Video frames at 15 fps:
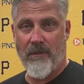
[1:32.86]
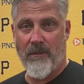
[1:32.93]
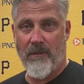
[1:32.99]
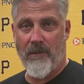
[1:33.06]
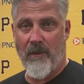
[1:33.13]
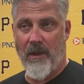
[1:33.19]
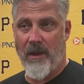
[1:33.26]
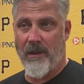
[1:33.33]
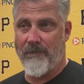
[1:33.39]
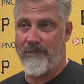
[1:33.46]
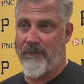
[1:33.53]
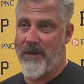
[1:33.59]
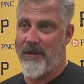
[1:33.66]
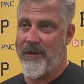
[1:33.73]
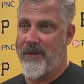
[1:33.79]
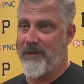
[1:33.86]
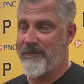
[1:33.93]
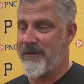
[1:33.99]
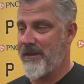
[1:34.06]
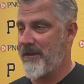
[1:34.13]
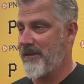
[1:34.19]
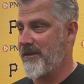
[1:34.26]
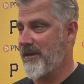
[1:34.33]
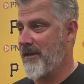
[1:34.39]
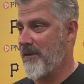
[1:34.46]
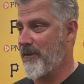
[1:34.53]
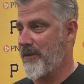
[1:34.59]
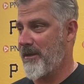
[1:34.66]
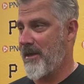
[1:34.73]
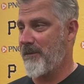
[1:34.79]
Mm-hmm. And I think I've said this a
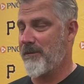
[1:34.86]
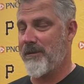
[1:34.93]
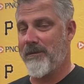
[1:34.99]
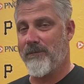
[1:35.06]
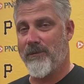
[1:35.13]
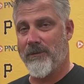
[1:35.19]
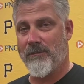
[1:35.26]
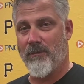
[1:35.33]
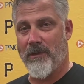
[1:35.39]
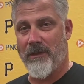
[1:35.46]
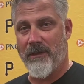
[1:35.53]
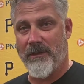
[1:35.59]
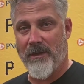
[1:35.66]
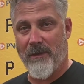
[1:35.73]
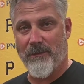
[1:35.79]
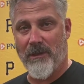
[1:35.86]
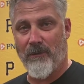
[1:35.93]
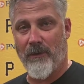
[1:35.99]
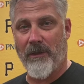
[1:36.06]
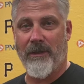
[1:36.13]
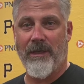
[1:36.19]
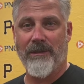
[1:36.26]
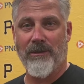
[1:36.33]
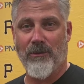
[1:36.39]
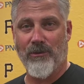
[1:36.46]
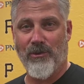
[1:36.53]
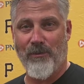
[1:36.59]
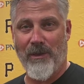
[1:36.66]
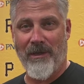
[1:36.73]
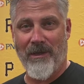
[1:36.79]
couple times. It was one of the times I really liked
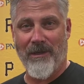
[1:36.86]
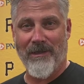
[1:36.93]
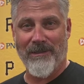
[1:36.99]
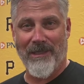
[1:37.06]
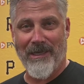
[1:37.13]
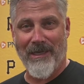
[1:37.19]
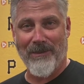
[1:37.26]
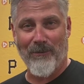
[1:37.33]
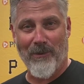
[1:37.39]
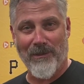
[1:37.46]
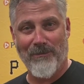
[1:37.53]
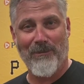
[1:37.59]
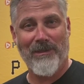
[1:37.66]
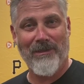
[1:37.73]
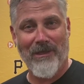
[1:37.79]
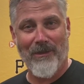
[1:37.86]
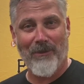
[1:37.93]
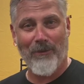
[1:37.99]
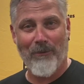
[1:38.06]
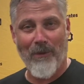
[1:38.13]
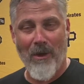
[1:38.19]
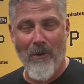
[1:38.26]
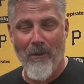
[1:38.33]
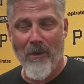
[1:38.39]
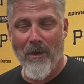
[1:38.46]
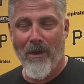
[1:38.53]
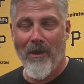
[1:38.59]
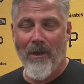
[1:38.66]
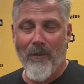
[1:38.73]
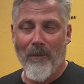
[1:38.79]
social media because I got to watch Mitch Keller throw.
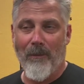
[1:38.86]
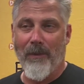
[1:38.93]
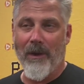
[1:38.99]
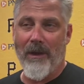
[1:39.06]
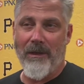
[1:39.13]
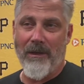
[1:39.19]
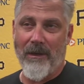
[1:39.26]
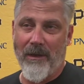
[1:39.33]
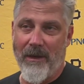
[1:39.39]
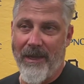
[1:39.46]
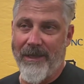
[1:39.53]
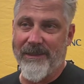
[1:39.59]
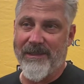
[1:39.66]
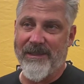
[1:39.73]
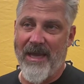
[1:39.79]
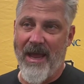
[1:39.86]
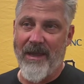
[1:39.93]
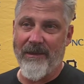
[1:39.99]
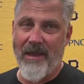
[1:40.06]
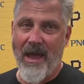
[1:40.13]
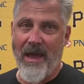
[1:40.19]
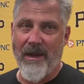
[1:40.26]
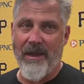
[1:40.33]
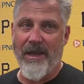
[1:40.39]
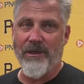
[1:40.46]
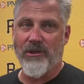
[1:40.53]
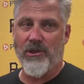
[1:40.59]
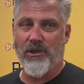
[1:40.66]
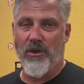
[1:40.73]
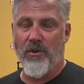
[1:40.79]
But in saying that,
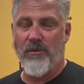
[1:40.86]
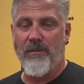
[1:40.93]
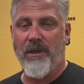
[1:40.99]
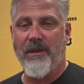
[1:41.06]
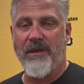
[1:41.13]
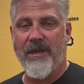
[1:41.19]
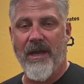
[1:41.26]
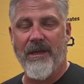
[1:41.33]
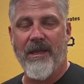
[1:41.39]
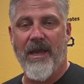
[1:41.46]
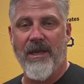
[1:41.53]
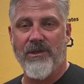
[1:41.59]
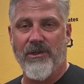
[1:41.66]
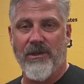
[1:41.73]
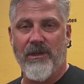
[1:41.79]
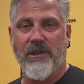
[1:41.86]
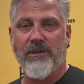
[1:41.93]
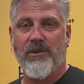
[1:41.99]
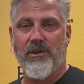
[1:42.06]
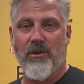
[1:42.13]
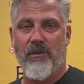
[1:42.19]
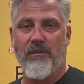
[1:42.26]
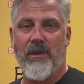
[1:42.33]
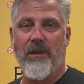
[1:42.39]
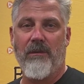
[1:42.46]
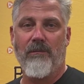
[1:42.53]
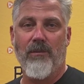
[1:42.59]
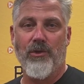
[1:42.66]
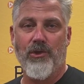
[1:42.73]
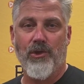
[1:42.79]
it showed me the dedication. It showed me
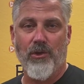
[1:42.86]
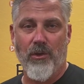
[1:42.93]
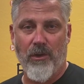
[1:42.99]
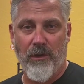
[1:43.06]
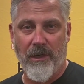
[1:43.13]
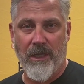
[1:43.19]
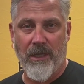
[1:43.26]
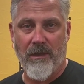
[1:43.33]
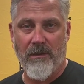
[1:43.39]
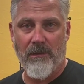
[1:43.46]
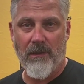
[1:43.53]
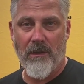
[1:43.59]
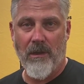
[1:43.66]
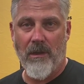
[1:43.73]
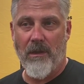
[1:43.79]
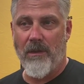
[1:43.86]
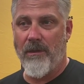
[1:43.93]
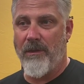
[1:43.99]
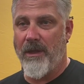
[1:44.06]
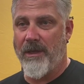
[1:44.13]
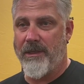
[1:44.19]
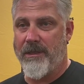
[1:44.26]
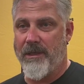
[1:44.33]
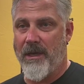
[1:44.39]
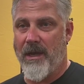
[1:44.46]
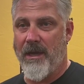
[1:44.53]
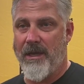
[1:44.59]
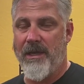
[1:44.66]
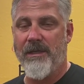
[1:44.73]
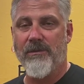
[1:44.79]
maturity
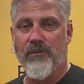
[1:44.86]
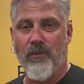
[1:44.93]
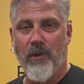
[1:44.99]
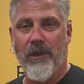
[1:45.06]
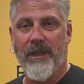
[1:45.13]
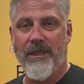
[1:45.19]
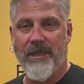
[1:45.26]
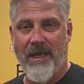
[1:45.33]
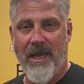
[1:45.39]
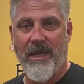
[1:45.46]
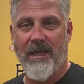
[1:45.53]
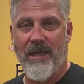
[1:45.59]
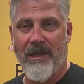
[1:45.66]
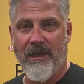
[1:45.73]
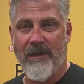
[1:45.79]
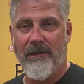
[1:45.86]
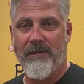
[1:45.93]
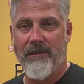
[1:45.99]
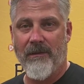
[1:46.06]
that he's really taking